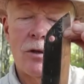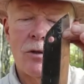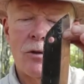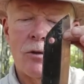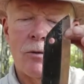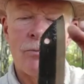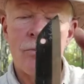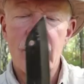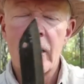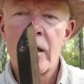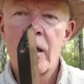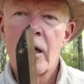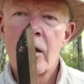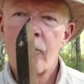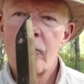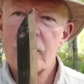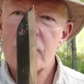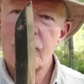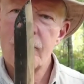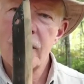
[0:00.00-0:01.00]
here,
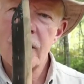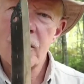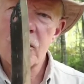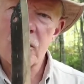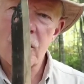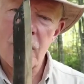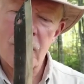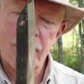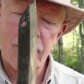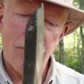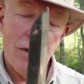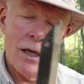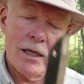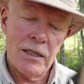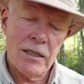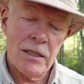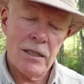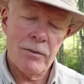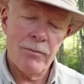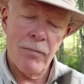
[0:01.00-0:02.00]
which means that
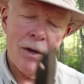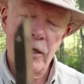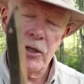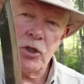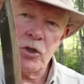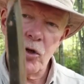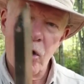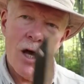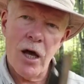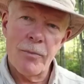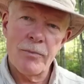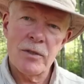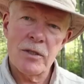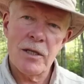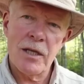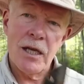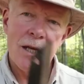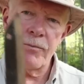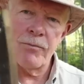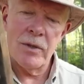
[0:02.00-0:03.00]
my, my
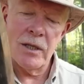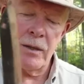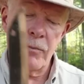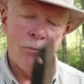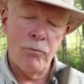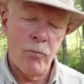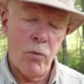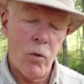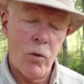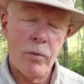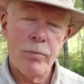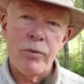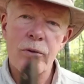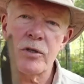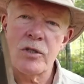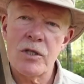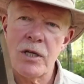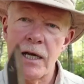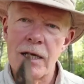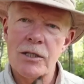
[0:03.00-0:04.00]
chops can be more
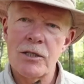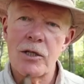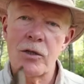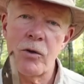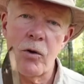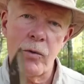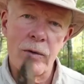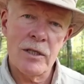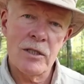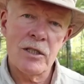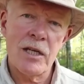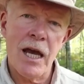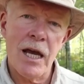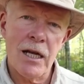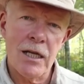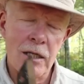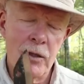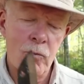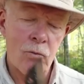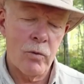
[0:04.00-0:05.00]
precise and go
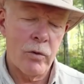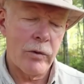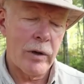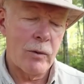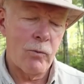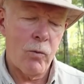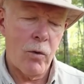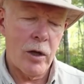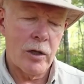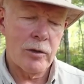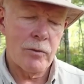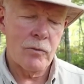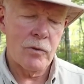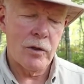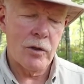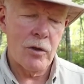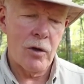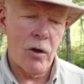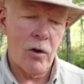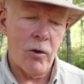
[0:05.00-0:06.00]
exactly where I want them
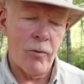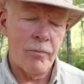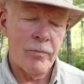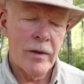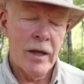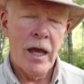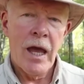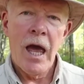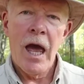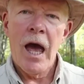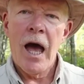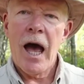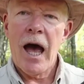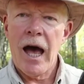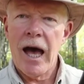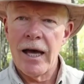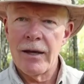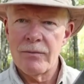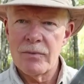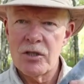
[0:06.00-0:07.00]
to go.
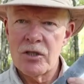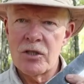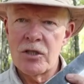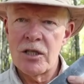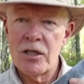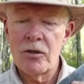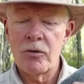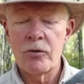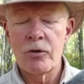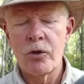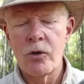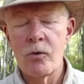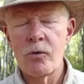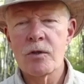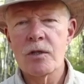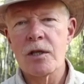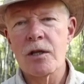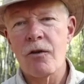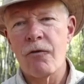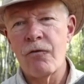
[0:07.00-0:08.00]
I'm still
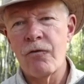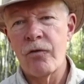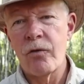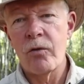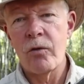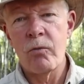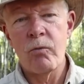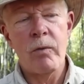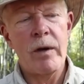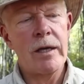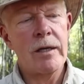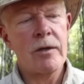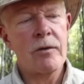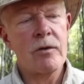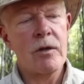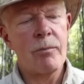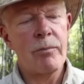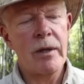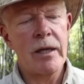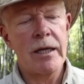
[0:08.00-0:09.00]
using the full weight
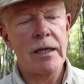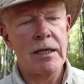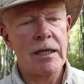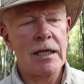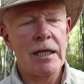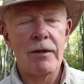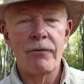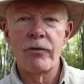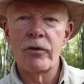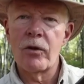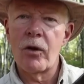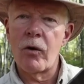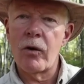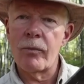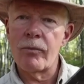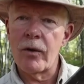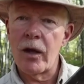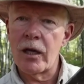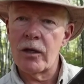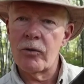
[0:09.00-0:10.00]
of the blade. Even though
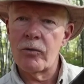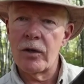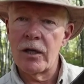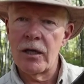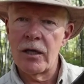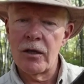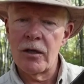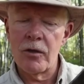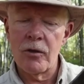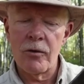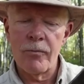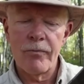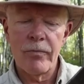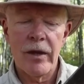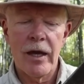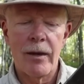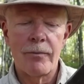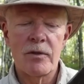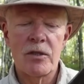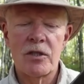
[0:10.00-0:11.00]
I'm not out here,
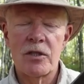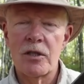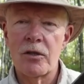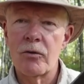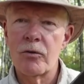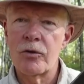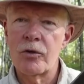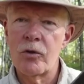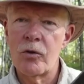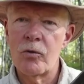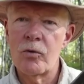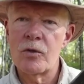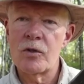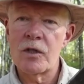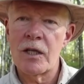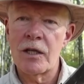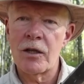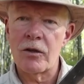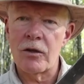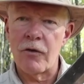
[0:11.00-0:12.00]
I'm still
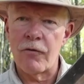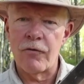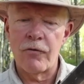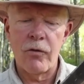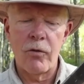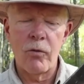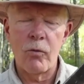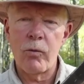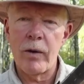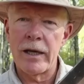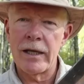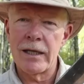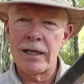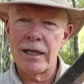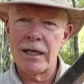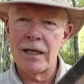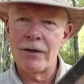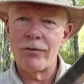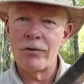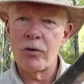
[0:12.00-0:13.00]
using the full weight,
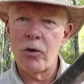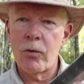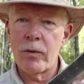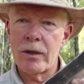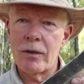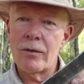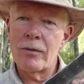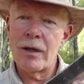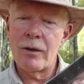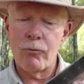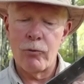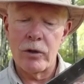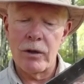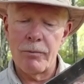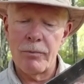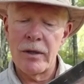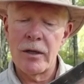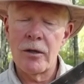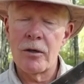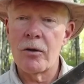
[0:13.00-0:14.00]
even though it, it would
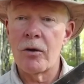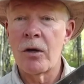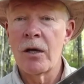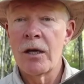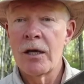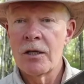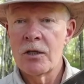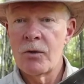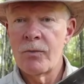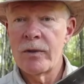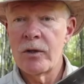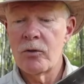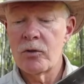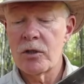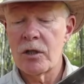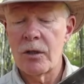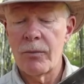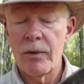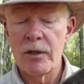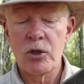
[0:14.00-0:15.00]
appear to be
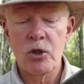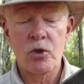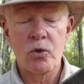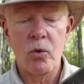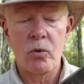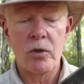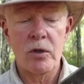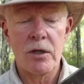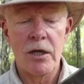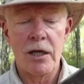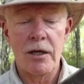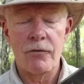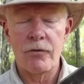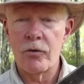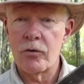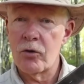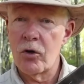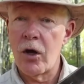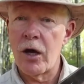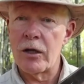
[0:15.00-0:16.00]
using a much shorter knife.
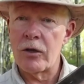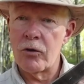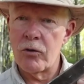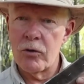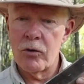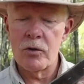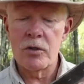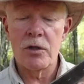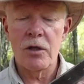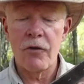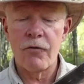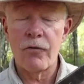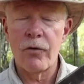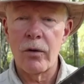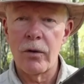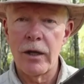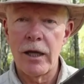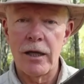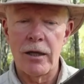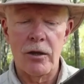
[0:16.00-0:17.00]
You're not. You're using the
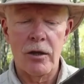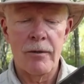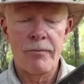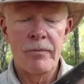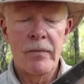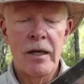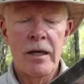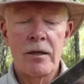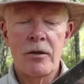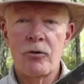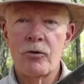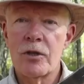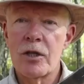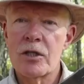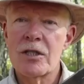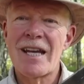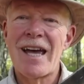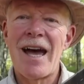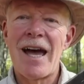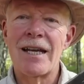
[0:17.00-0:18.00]
full length. You're
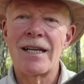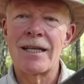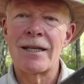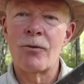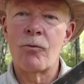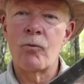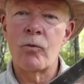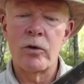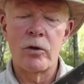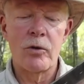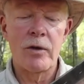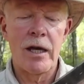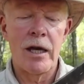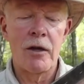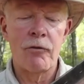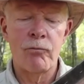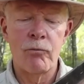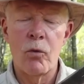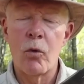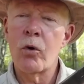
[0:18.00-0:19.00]
just cutting where you
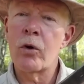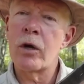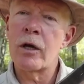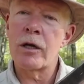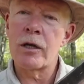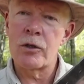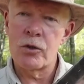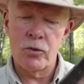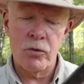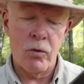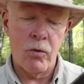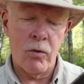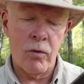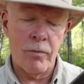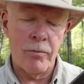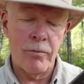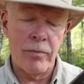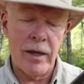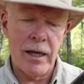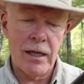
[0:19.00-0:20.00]
have more
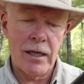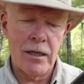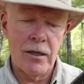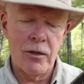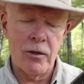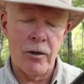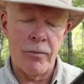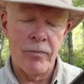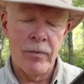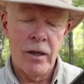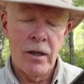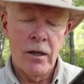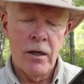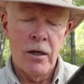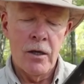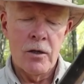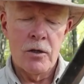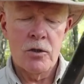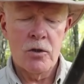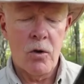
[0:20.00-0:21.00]
control back here.
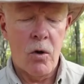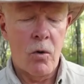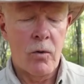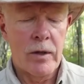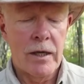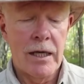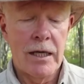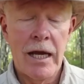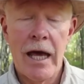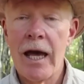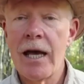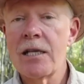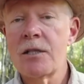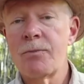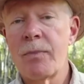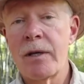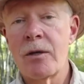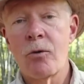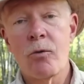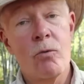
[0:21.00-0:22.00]
So it has
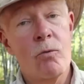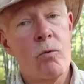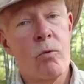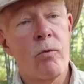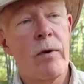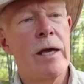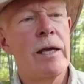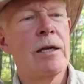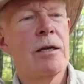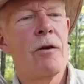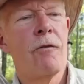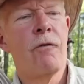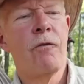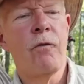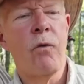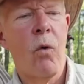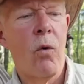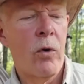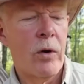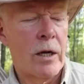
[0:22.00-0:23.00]
been great
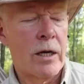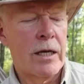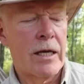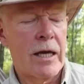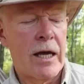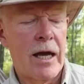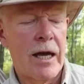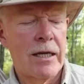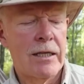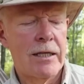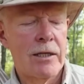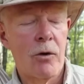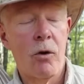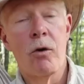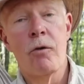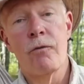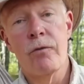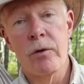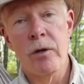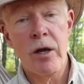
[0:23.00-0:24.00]
for cutting
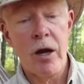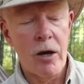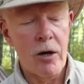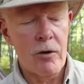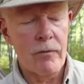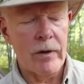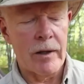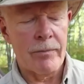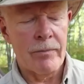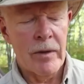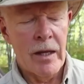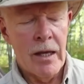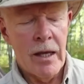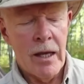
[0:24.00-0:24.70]
or for carving.